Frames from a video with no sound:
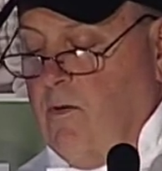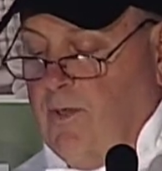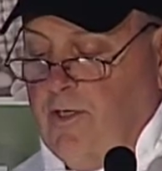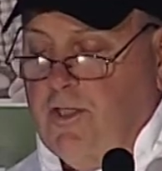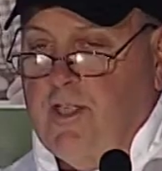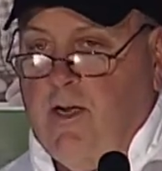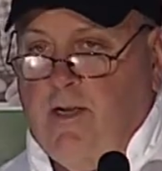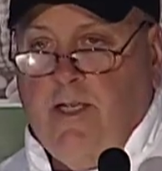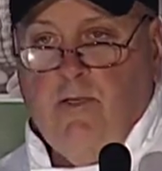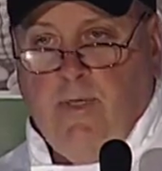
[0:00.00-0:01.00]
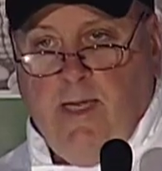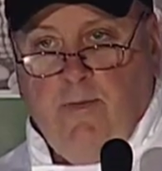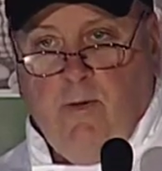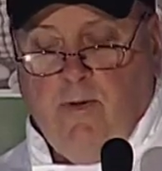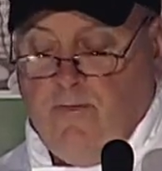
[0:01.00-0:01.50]
when you're staring into an
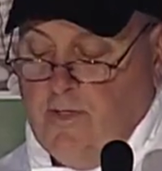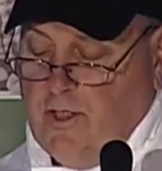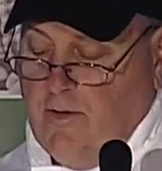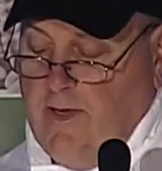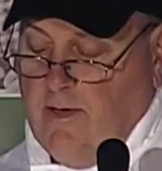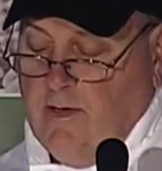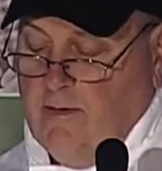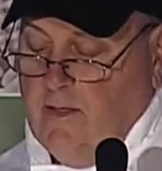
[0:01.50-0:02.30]
empty refrigerator?